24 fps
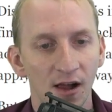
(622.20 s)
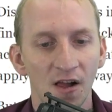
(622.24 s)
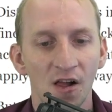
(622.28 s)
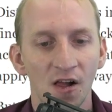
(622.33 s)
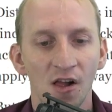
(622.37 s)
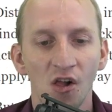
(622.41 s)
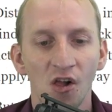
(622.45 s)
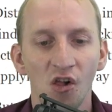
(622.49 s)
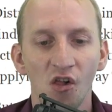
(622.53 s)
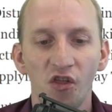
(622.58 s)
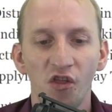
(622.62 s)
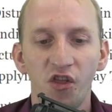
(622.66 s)

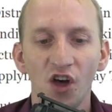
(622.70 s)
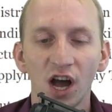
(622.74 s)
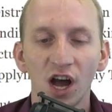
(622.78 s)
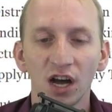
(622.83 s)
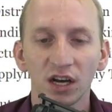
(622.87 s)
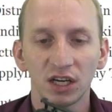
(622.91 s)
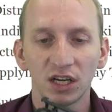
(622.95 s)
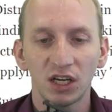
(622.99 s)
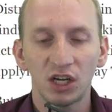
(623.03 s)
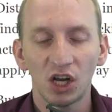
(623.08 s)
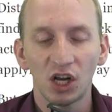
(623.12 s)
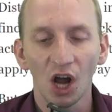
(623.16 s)
The
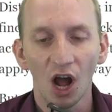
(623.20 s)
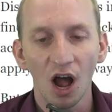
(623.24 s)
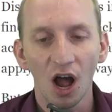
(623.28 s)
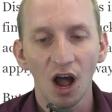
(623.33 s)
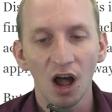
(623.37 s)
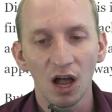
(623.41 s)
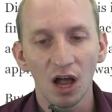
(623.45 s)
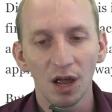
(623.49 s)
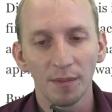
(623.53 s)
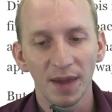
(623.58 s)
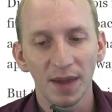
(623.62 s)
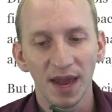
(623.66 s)

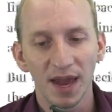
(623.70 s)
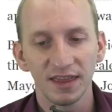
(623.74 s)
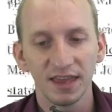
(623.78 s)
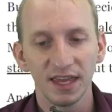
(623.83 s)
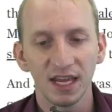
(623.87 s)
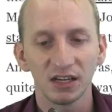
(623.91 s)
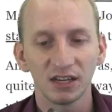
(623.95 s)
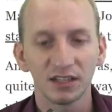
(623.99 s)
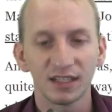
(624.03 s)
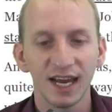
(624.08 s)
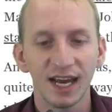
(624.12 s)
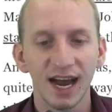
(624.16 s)
gall, man, the
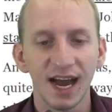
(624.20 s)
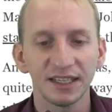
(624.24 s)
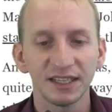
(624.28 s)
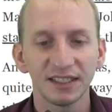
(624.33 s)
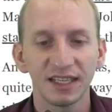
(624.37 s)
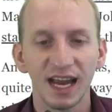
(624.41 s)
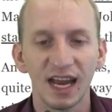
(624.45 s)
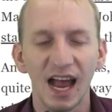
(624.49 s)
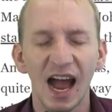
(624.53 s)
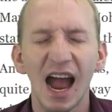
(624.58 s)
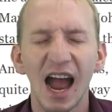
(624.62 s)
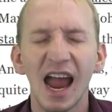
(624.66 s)

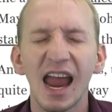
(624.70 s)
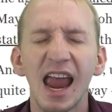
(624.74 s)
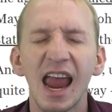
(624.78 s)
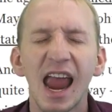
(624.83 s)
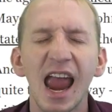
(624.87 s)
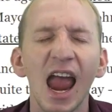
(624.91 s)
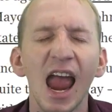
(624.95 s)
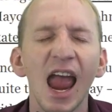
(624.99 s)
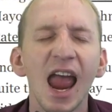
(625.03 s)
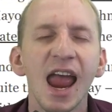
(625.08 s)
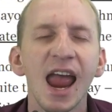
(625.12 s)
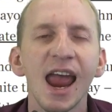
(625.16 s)
audacity. I
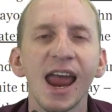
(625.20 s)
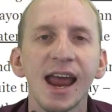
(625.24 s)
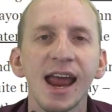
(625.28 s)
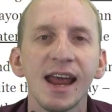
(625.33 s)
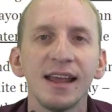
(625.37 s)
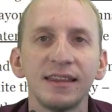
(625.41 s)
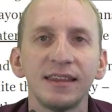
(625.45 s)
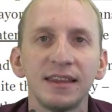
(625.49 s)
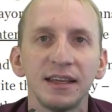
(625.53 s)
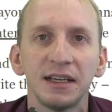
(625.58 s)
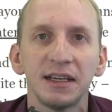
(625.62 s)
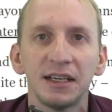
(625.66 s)

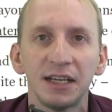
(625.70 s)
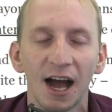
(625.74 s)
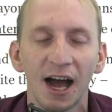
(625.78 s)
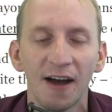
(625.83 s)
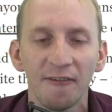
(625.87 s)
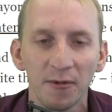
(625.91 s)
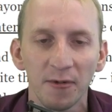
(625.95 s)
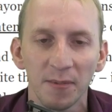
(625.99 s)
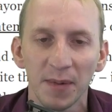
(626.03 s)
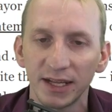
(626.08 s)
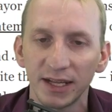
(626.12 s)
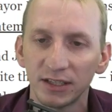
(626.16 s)
hate the
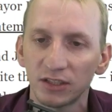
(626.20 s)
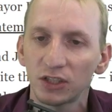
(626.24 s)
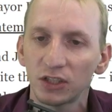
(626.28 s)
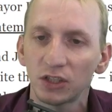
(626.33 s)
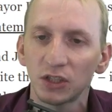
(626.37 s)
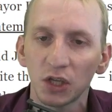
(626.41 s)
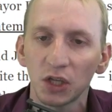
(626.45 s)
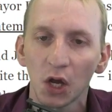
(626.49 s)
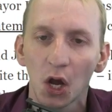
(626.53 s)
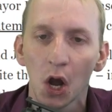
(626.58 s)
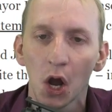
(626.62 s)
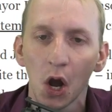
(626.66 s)
government
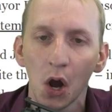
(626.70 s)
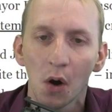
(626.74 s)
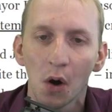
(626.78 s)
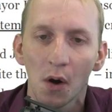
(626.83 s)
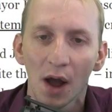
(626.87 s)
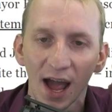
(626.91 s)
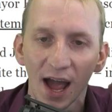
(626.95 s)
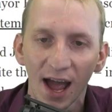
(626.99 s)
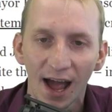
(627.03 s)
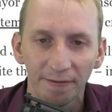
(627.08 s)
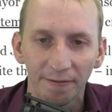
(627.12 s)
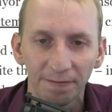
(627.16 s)
so
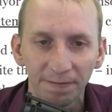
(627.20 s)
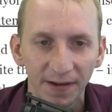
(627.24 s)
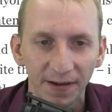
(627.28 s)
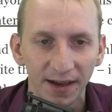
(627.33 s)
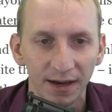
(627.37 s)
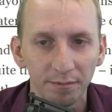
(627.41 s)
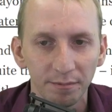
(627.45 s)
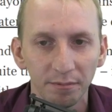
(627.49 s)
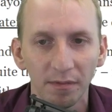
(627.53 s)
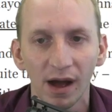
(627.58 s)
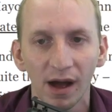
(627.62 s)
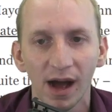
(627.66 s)
effing
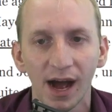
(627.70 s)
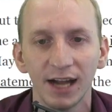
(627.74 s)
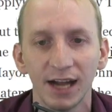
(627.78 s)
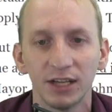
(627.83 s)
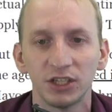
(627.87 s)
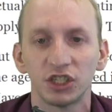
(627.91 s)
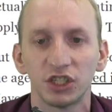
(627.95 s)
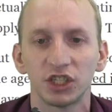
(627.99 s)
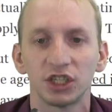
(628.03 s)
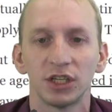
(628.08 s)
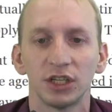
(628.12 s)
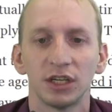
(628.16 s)
much.